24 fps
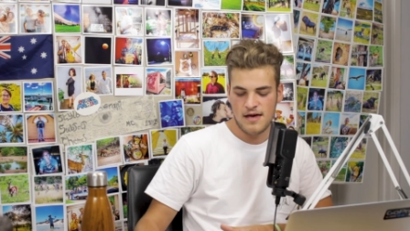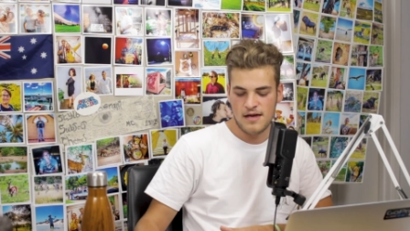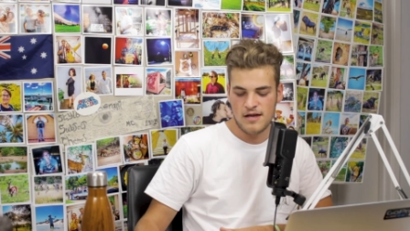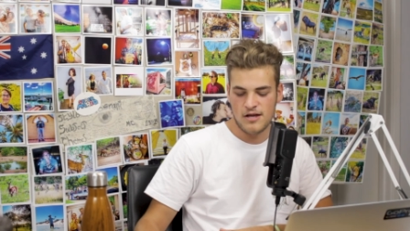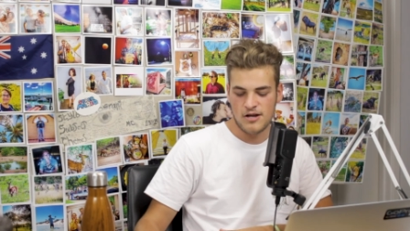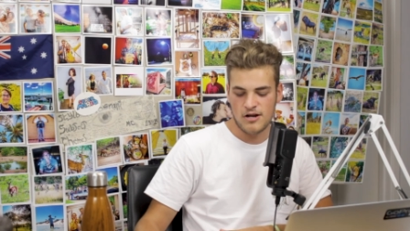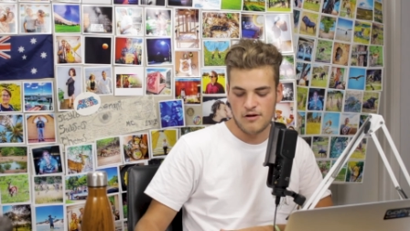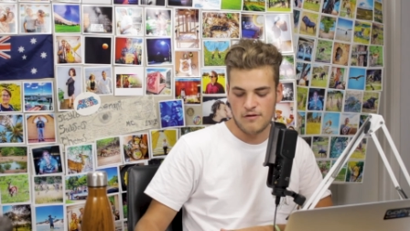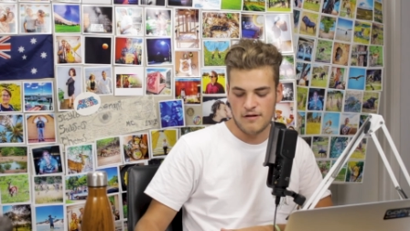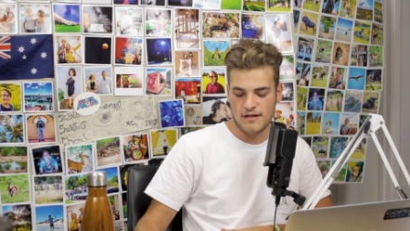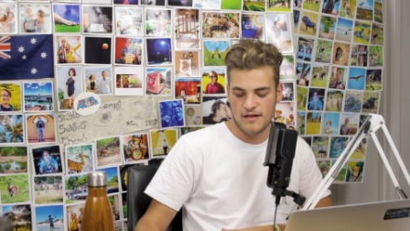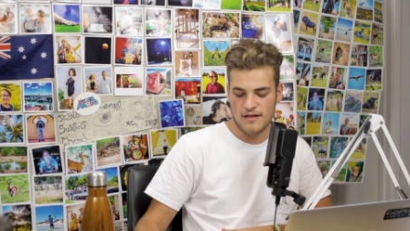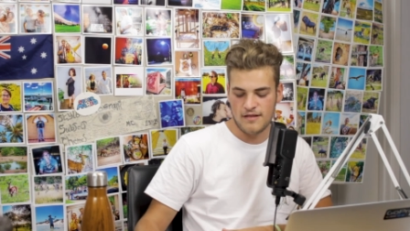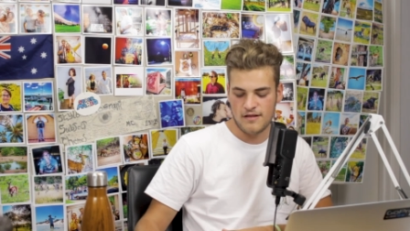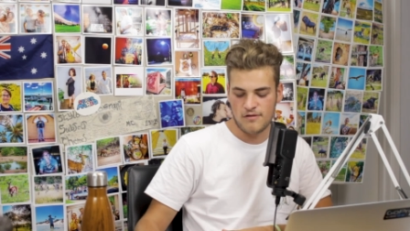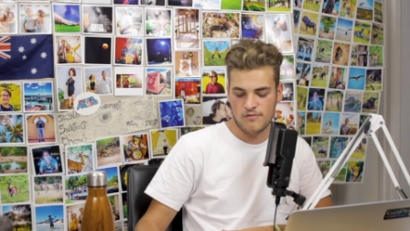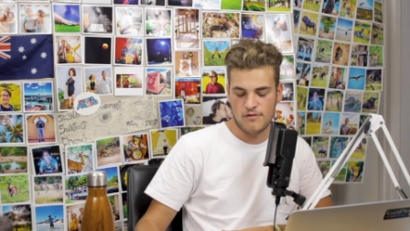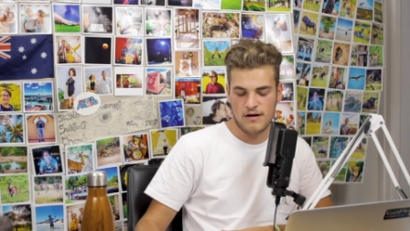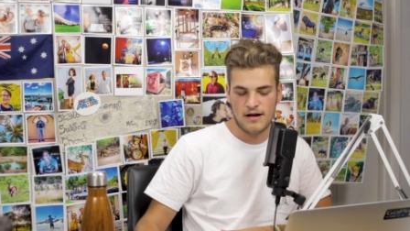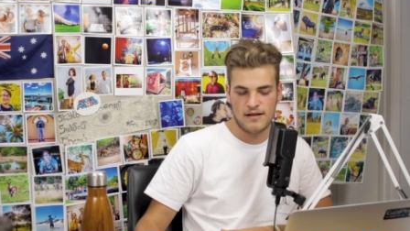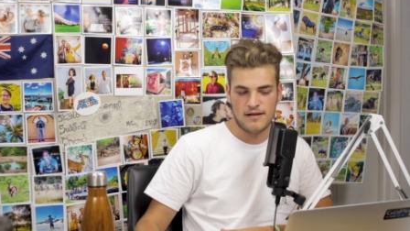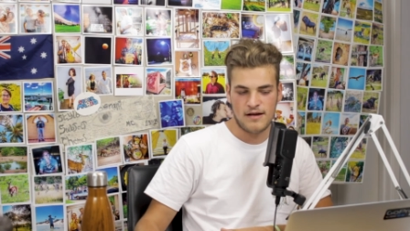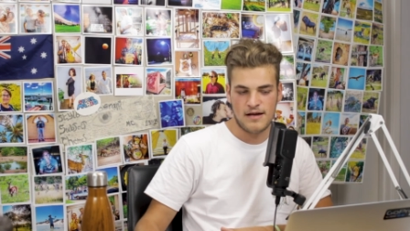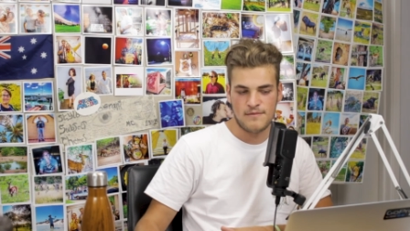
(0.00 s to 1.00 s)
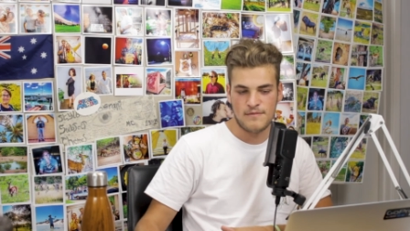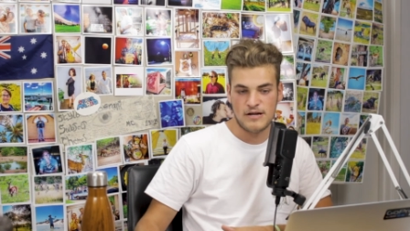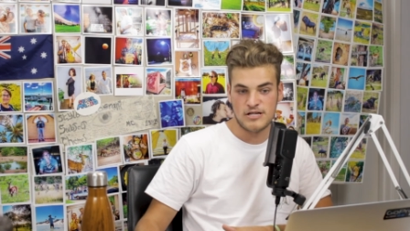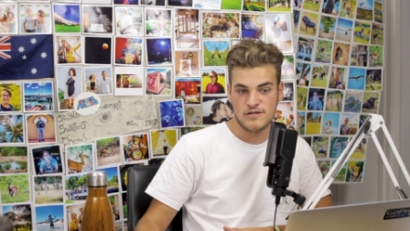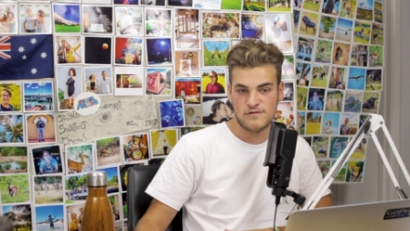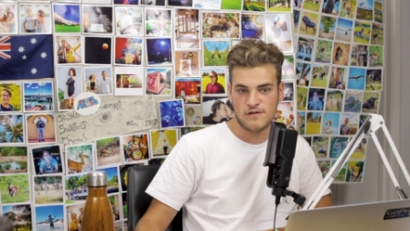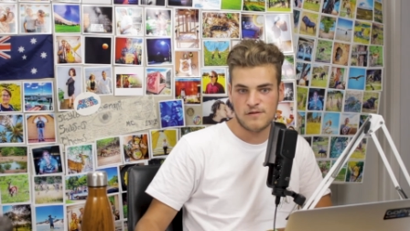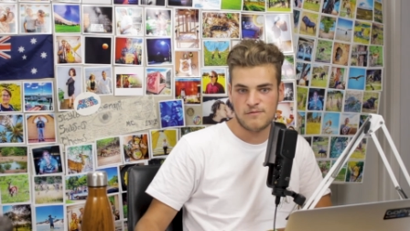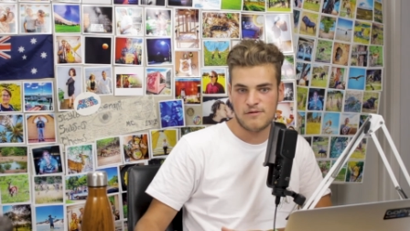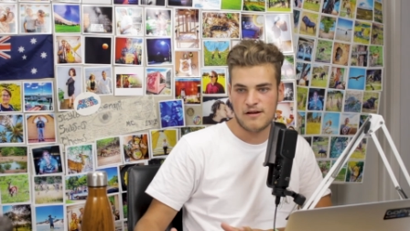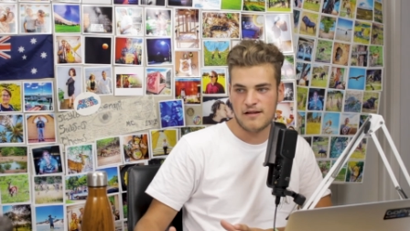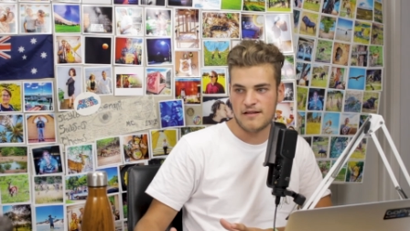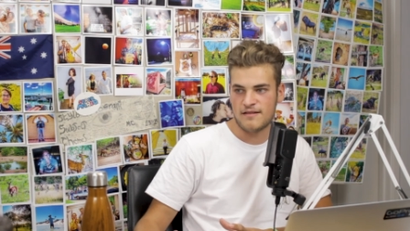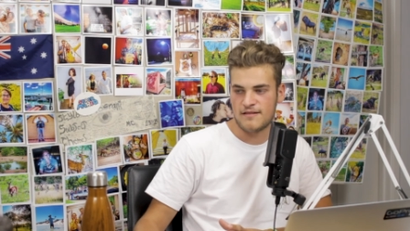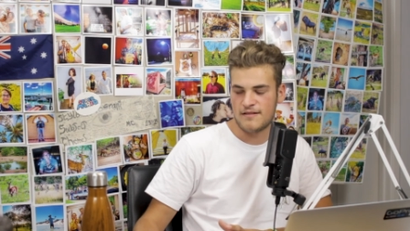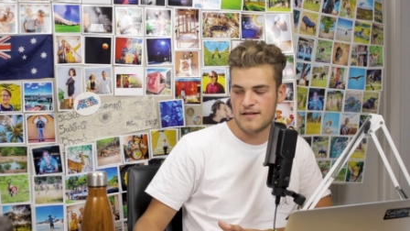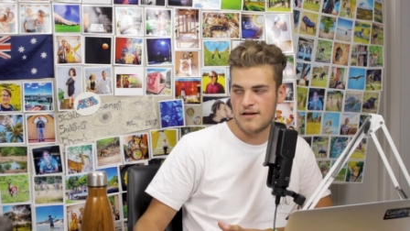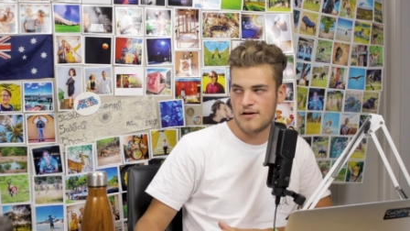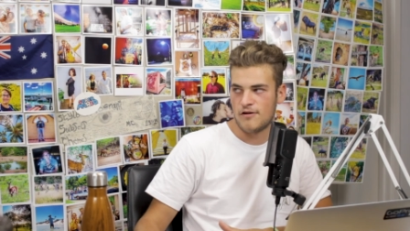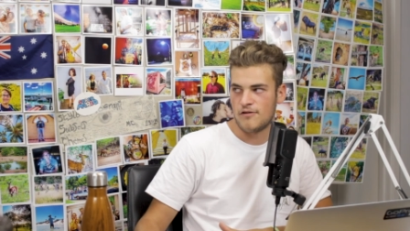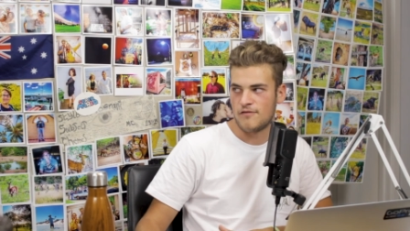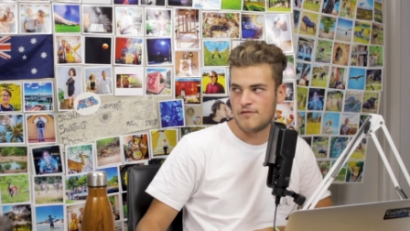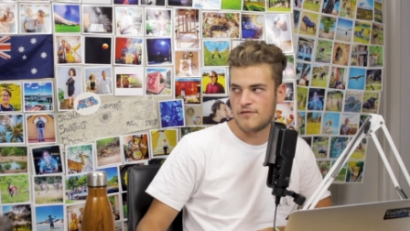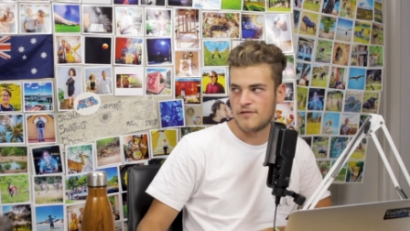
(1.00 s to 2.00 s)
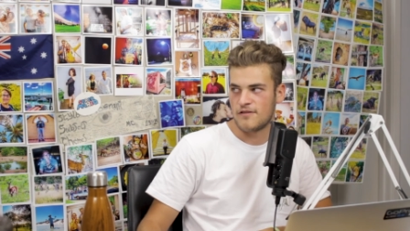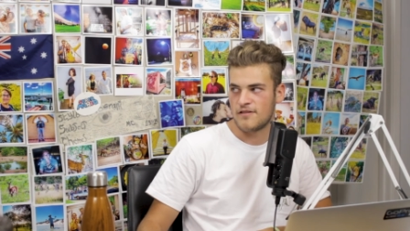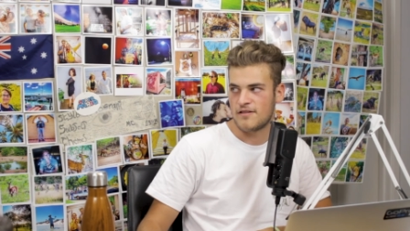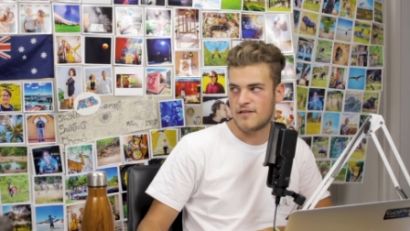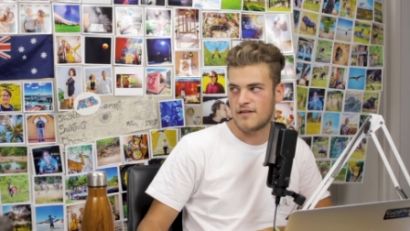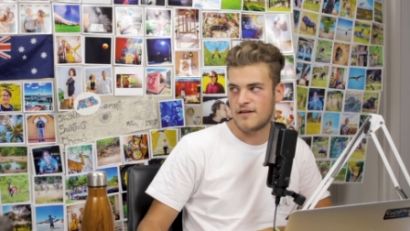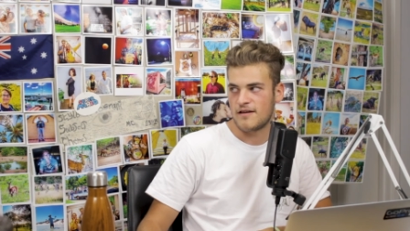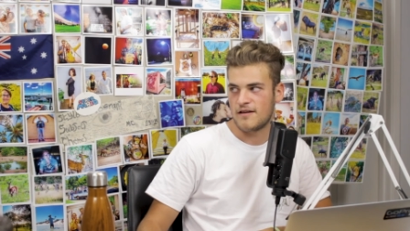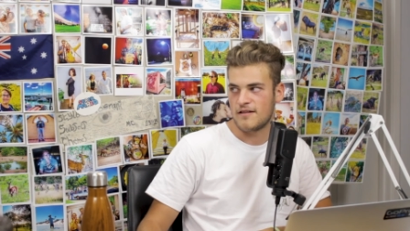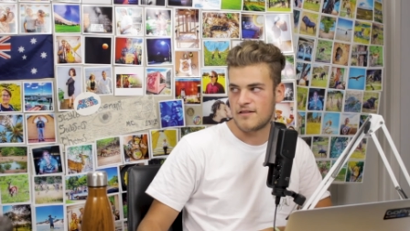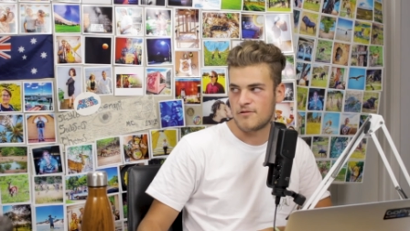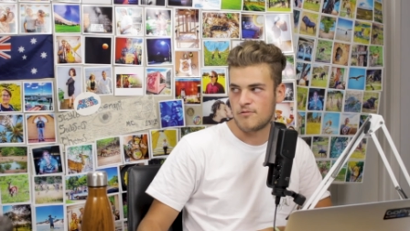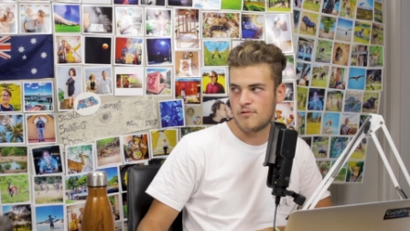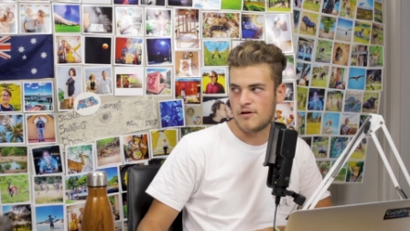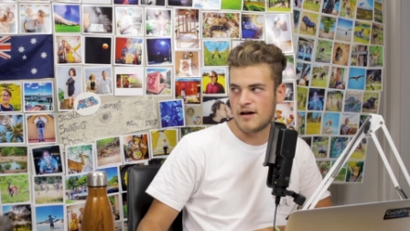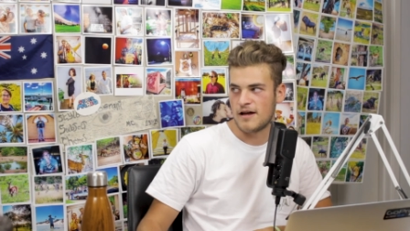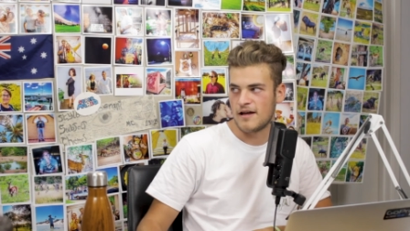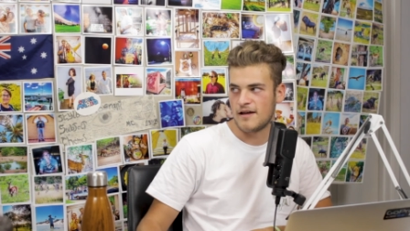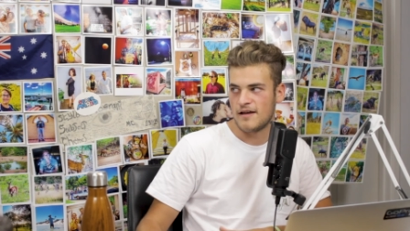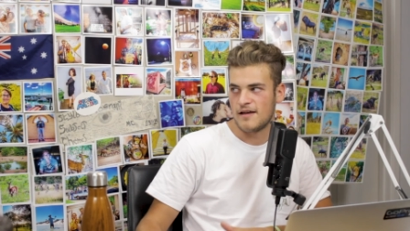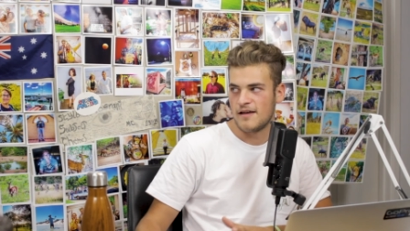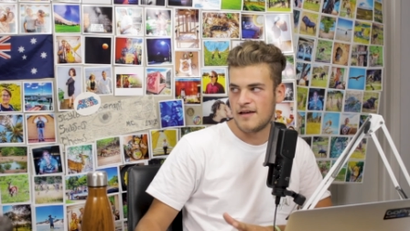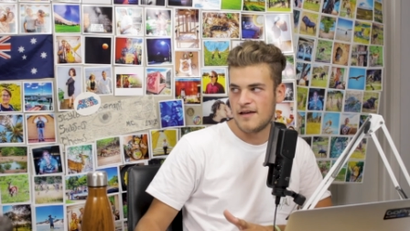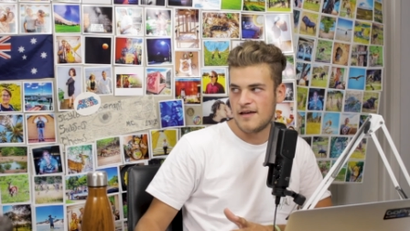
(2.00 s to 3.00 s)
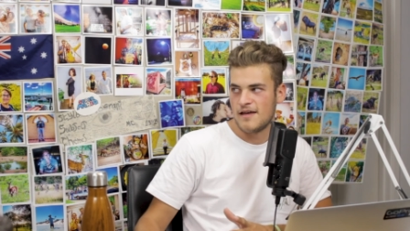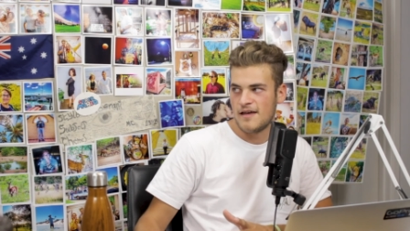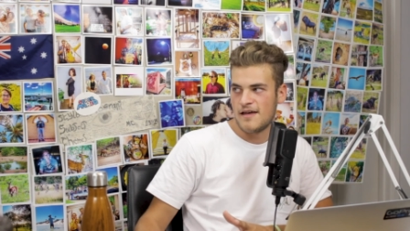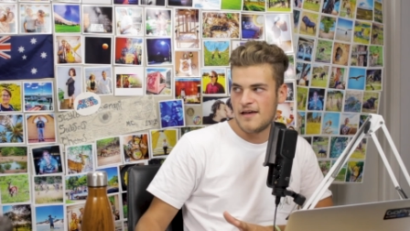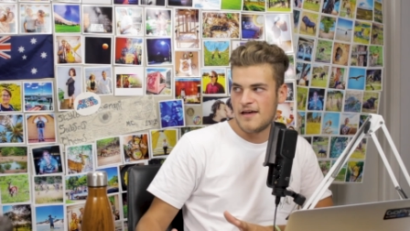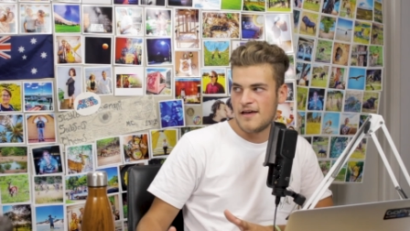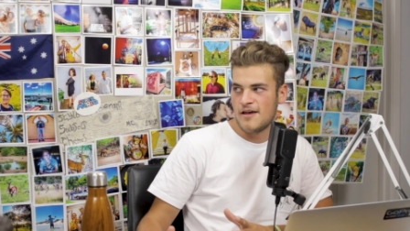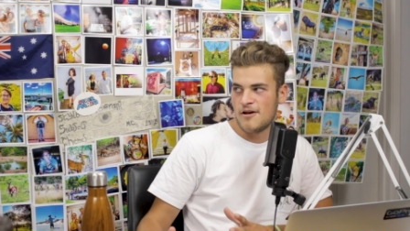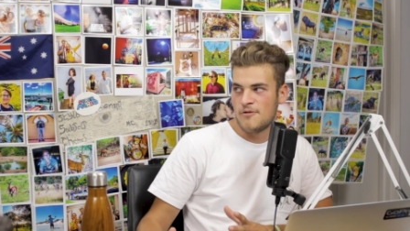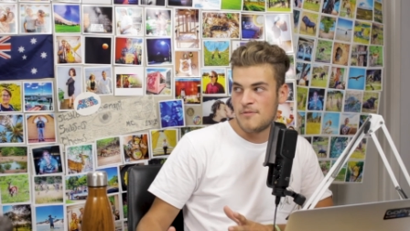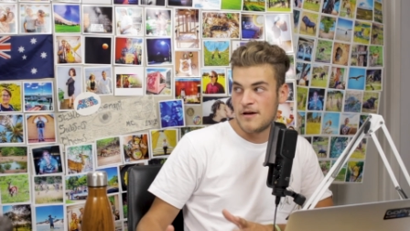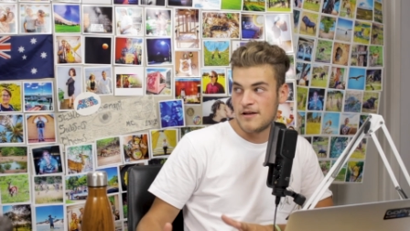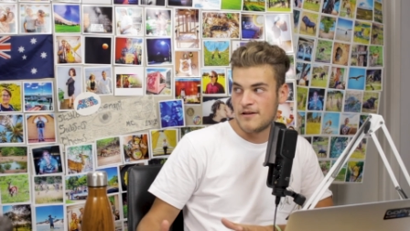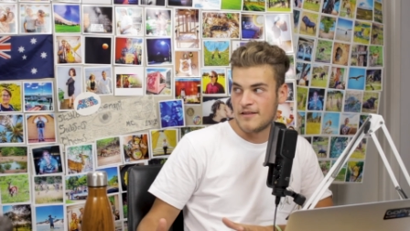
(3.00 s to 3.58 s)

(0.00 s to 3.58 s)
you know, it's quite like, it makes you think about yourself, and it's like, it'll make you